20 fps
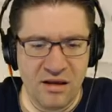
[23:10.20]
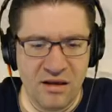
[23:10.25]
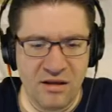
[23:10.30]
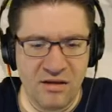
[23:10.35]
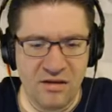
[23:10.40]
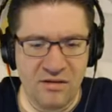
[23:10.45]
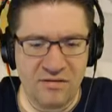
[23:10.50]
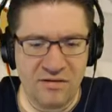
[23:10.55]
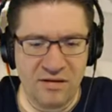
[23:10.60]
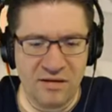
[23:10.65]

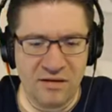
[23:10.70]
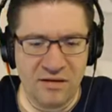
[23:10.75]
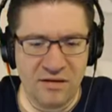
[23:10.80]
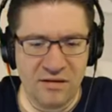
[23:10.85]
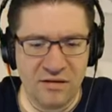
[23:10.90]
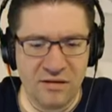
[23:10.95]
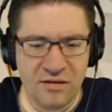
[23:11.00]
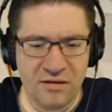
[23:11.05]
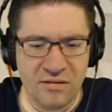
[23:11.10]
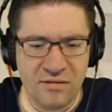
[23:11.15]
Let's see.
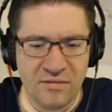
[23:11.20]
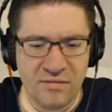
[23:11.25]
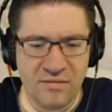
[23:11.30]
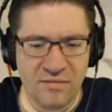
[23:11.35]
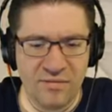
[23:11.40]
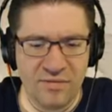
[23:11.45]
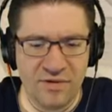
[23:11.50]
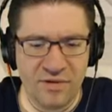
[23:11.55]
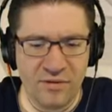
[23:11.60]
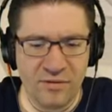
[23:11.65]

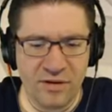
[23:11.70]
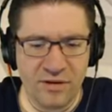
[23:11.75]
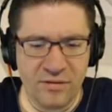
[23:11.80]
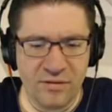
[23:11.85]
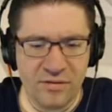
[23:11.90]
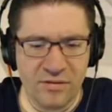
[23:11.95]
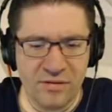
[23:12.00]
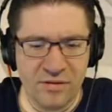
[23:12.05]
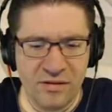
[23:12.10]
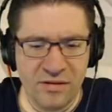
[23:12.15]
There we go.
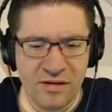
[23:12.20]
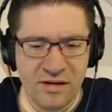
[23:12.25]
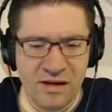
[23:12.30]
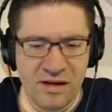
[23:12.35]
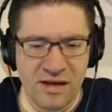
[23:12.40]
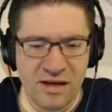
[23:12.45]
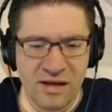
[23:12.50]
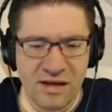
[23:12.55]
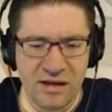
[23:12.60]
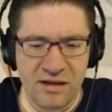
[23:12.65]

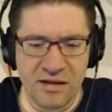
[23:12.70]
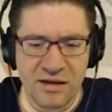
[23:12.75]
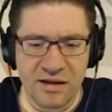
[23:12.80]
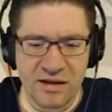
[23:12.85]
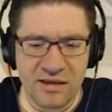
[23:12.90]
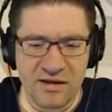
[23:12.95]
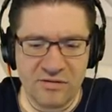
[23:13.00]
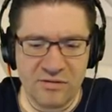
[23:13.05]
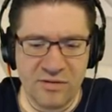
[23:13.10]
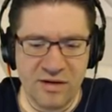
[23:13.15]
And like
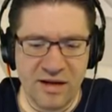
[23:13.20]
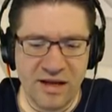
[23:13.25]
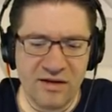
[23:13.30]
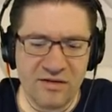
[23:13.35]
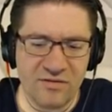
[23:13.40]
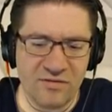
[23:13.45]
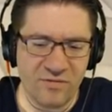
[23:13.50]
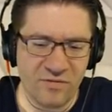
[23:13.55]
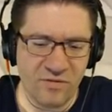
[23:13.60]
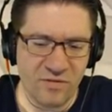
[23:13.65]
this one
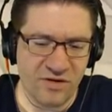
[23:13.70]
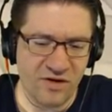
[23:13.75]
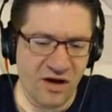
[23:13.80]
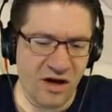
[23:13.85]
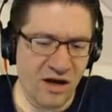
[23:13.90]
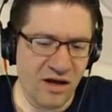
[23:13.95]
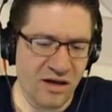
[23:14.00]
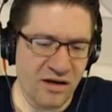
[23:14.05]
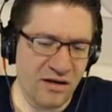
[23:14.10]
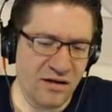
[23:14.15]
has for
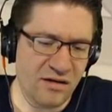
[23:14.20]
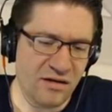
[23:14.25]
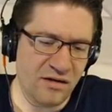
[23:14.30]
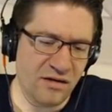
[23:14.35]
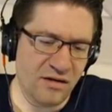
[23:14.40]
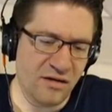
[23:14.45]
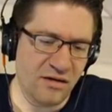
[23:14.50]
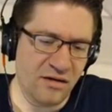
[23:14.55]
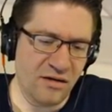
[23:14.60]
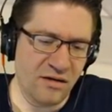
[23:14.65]
Todd,
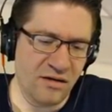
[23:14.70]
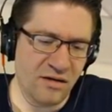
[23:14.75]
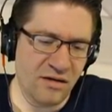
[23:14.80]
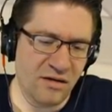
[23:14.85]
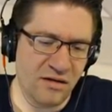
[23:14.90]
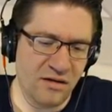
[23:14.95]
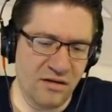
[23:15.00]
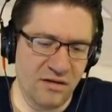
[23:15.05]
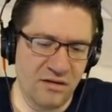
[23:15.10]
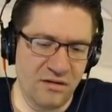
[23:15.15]

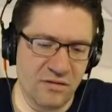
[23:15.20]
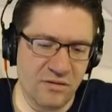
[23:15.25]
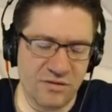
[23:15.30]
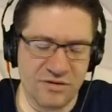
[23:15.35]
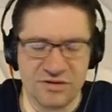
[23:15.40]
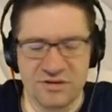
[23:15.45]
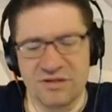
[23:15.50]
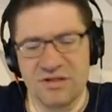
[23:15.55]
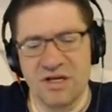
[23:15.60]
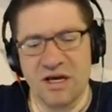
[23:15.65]

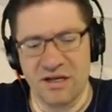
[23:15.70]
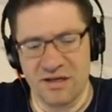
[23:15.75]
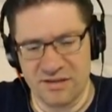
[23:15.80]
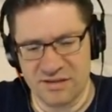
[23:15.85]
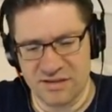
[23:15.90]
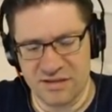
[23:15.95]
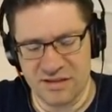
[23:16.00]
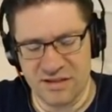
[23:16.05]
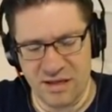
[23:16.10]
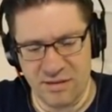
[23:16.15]
which Todd is
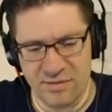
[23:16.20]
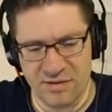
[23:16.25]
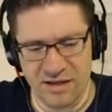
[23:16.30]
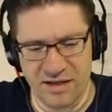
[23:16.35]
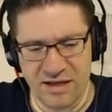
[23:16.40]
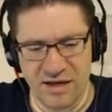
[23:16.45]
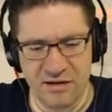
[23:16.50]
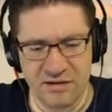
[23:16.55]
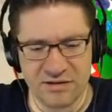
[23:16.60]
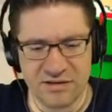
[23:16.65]
the name of the
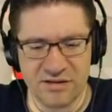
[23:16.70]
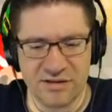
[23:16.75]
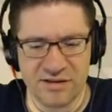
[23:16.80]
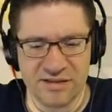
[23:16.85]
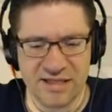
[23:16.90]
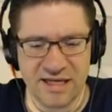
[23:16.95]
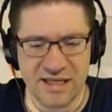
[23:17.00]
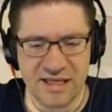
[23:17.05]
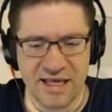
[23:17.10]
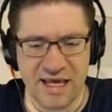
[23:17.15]
character
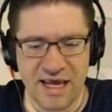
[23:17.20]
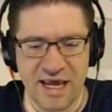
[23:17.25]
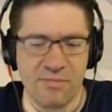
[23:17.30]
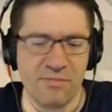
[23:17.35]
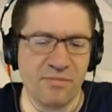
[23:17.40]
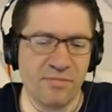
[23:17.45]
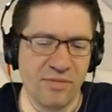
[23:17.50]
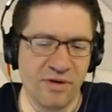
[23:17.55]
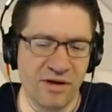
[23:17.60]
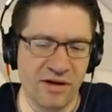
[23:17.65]
inside the game,
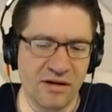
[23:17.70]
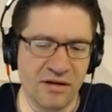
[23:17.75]
but